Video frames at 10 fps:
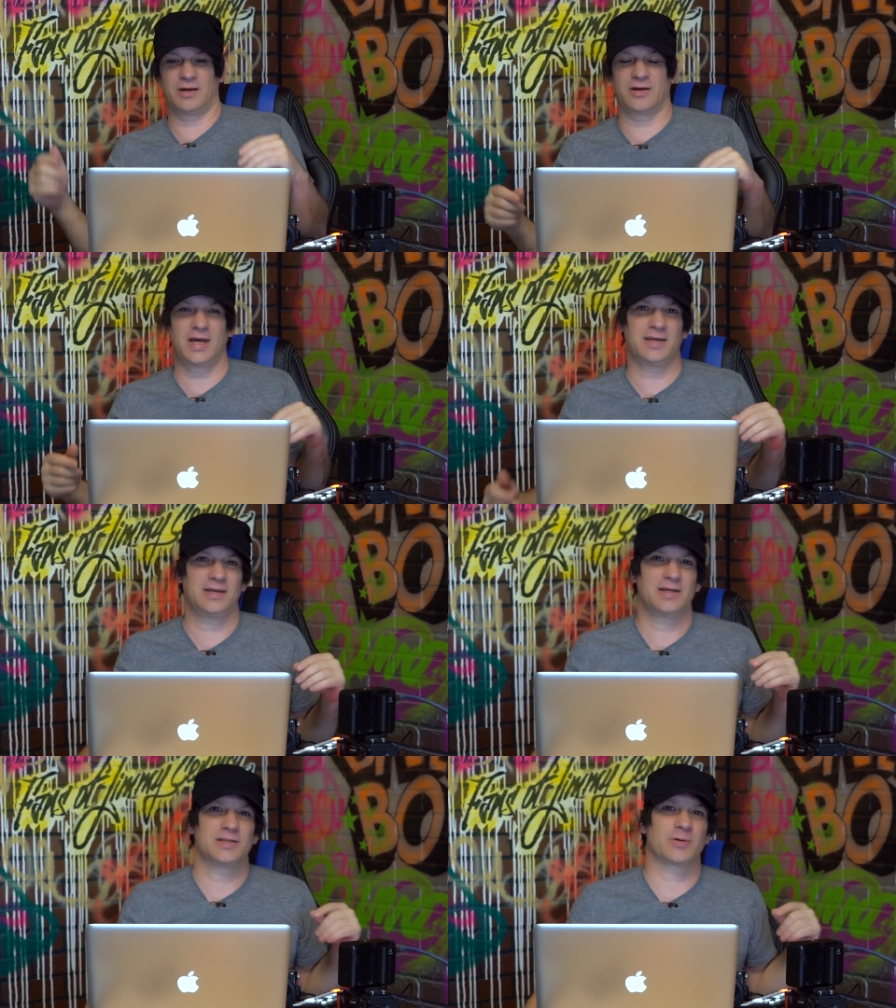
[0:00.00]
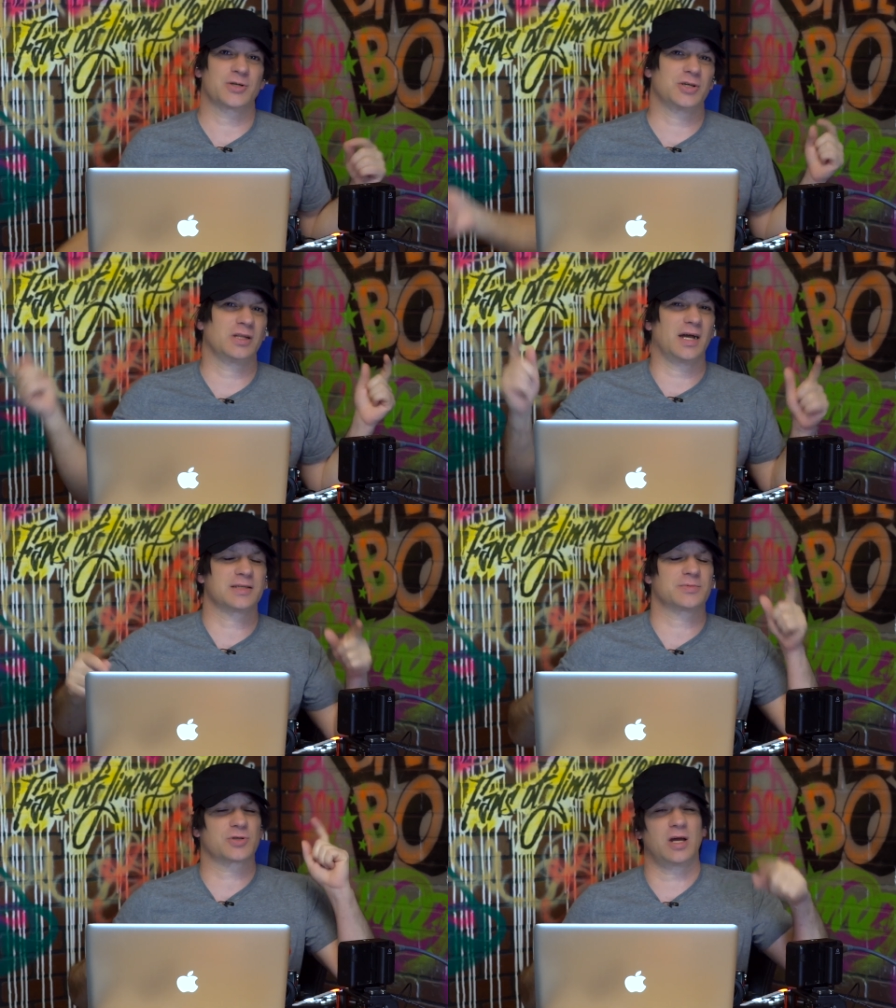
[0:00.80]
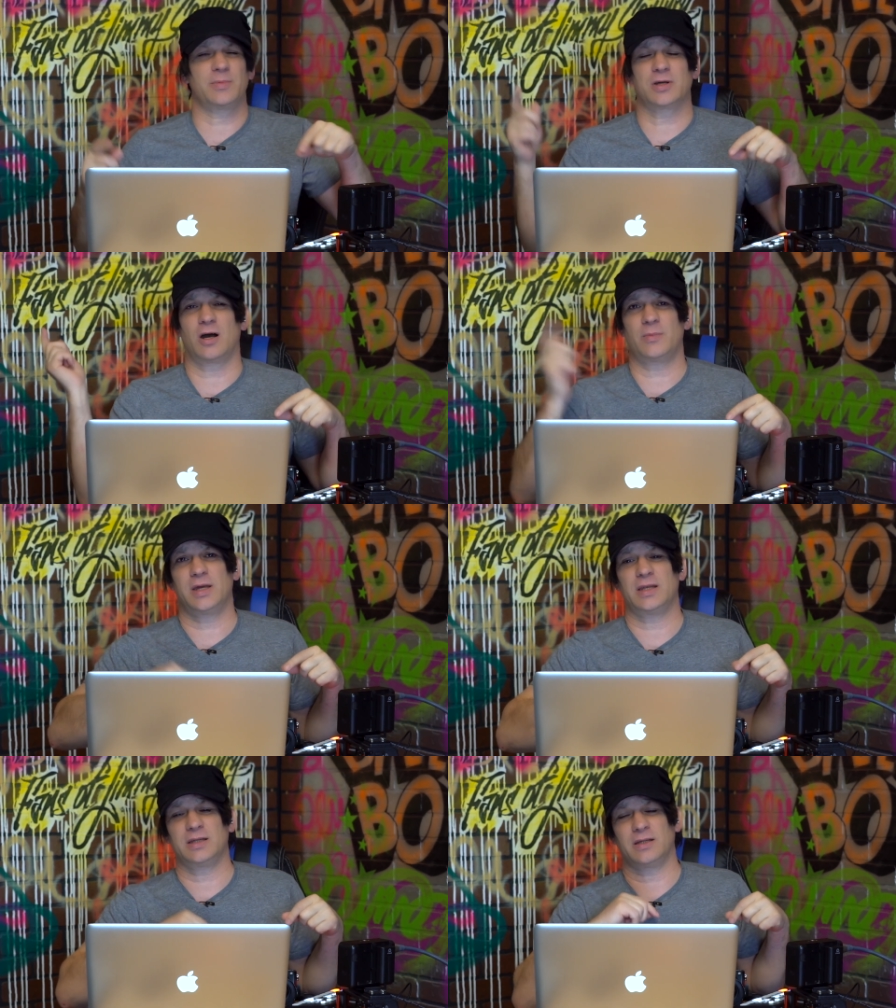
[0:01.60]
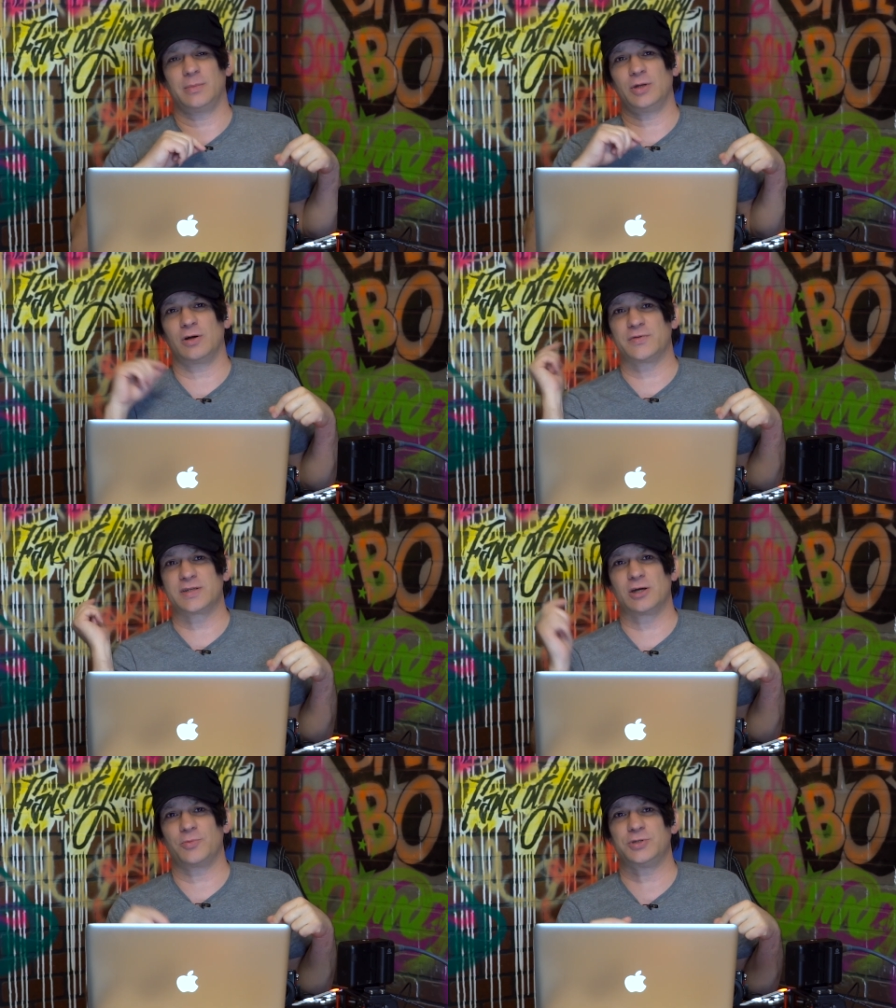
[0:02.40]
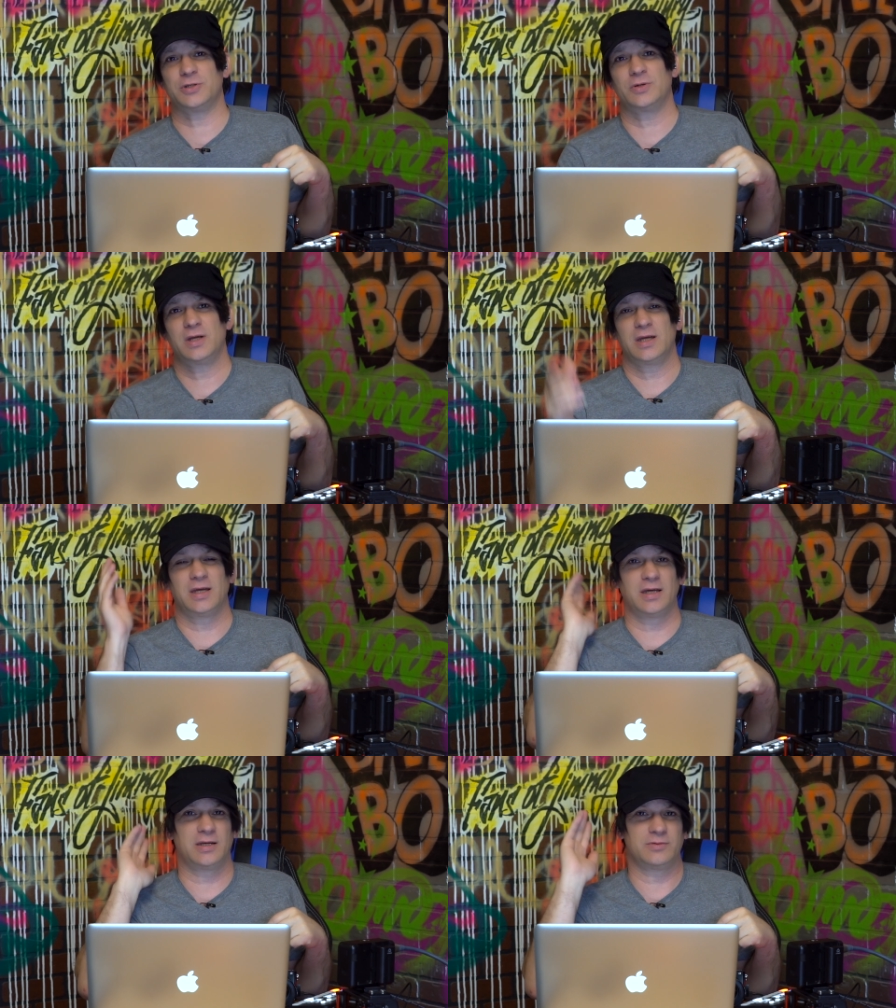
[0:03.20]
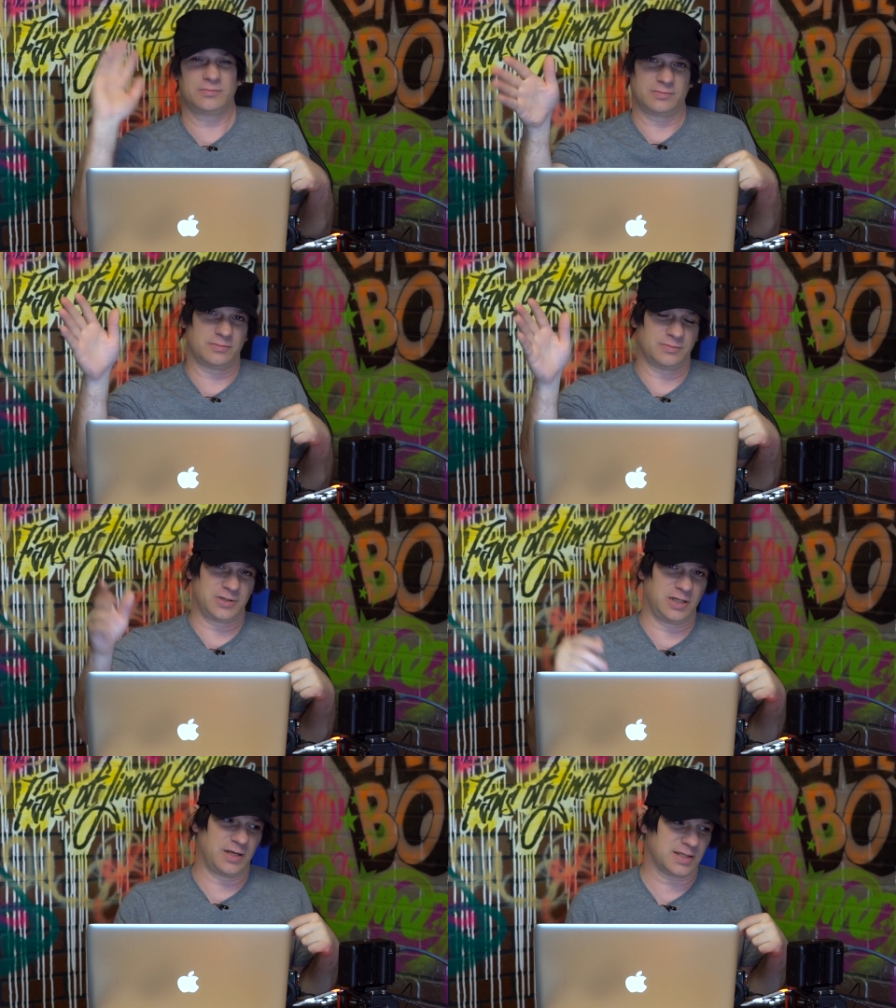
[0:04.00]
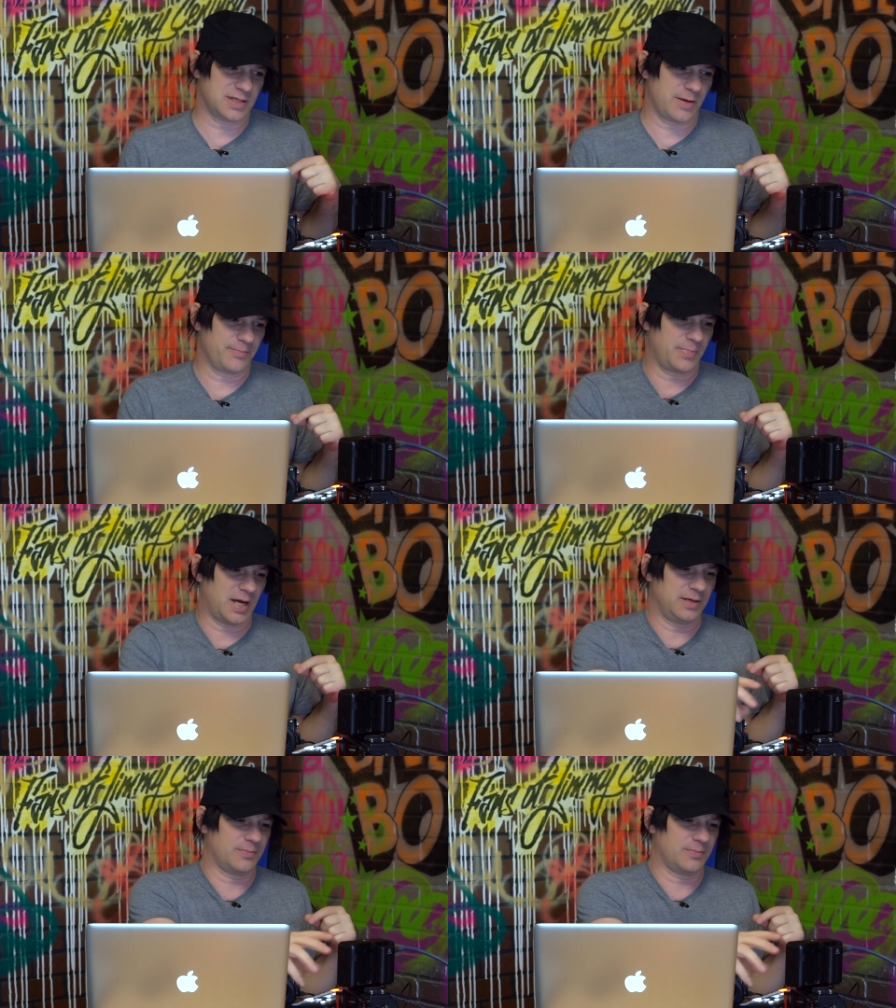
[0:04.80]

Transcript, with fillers: All right, so make sure you like, subscribe, comment. Let me know if this helped you, and see you next time. Bye.